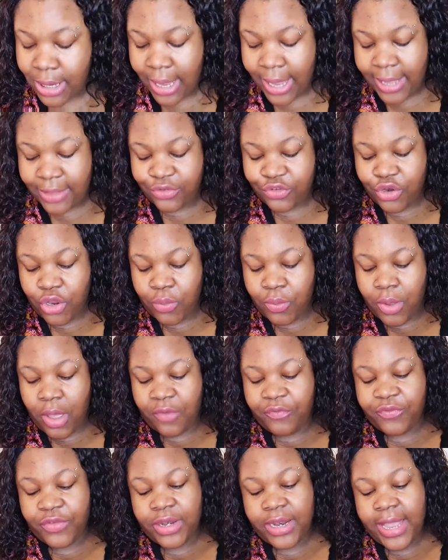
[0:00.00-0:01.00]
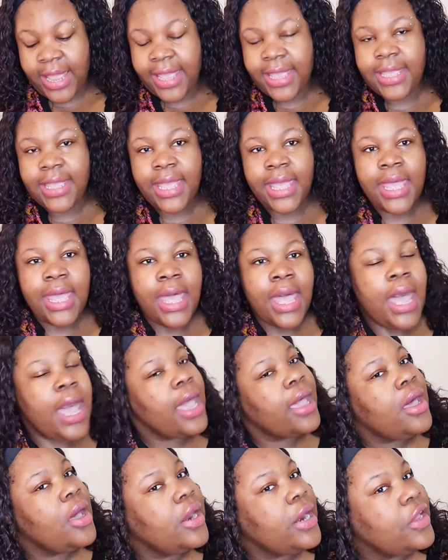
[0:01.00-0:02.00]
Guys, you know what? I feel like
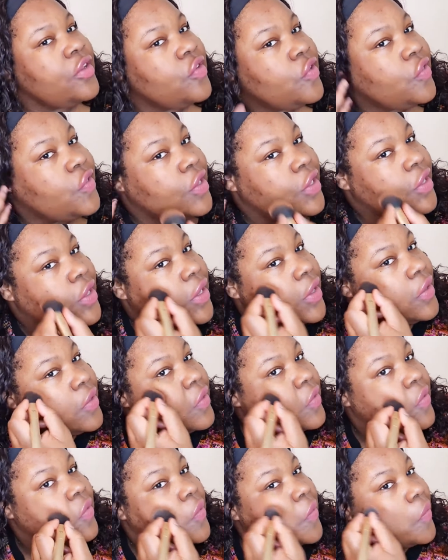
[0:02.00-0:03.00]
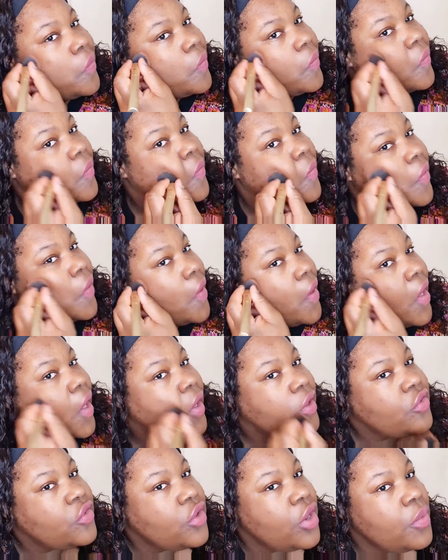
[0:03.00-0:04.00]
I can't actually see this.
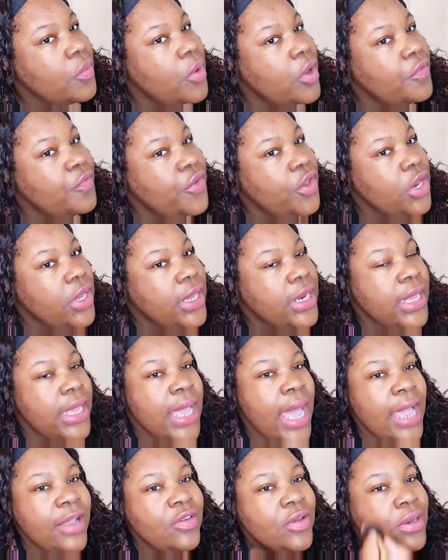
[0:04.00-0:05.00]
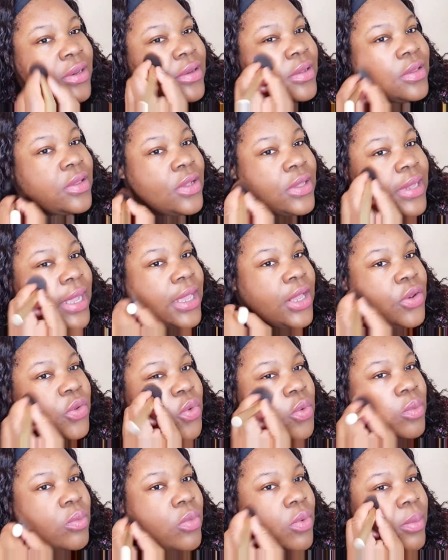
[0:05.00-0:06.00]
Do you know what? If you look at it, it actually just looks like a
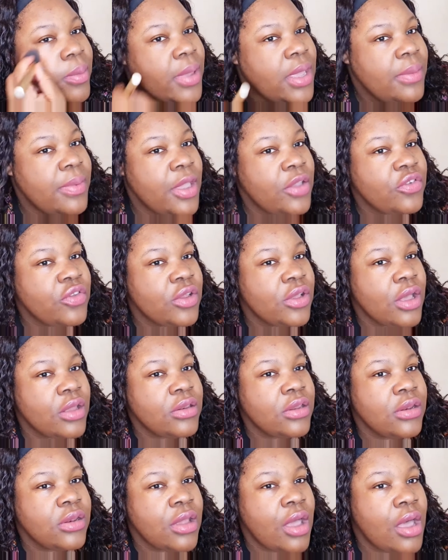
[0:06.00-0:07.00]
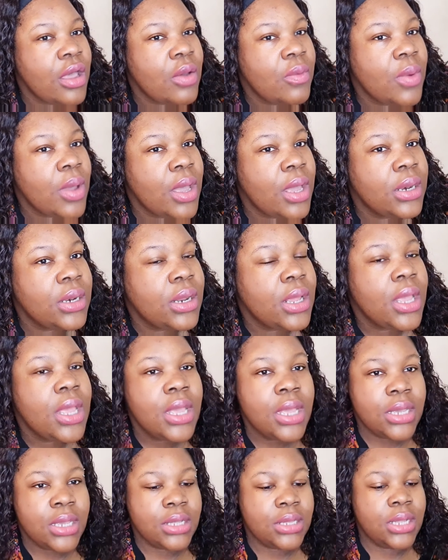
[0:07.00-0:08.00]
normal... Maybe I should have gotten the darker one.
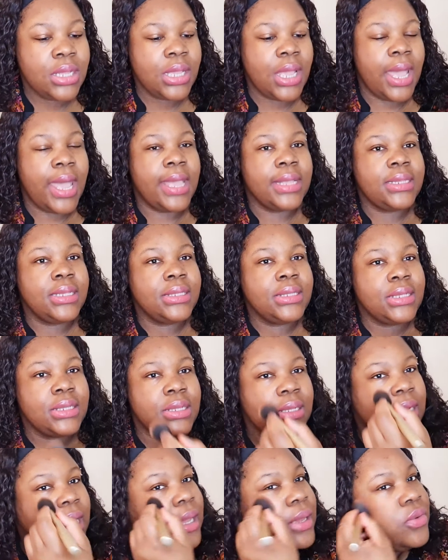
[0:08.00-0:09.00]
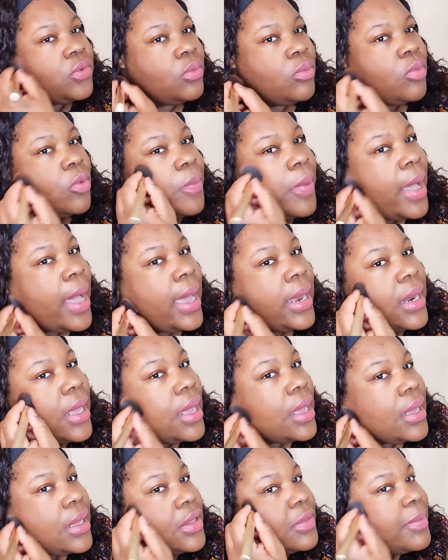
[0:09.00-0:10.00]
Because look, guys, this just looks like a normal
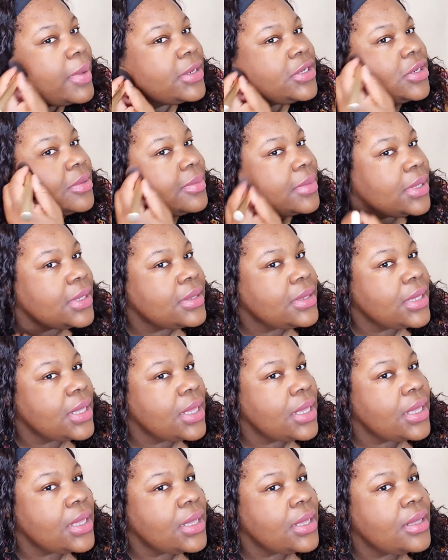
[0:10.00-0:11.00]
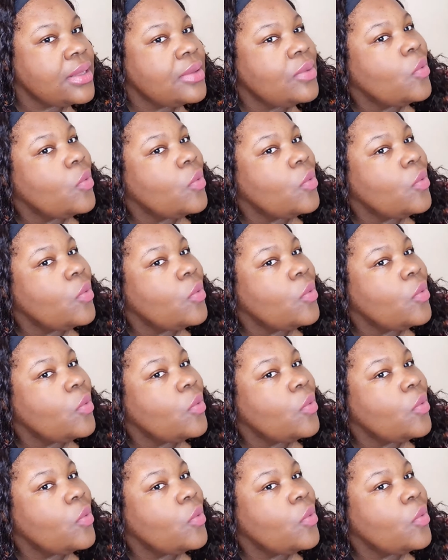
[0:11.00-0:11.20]
powder. It's matching me, isn't it?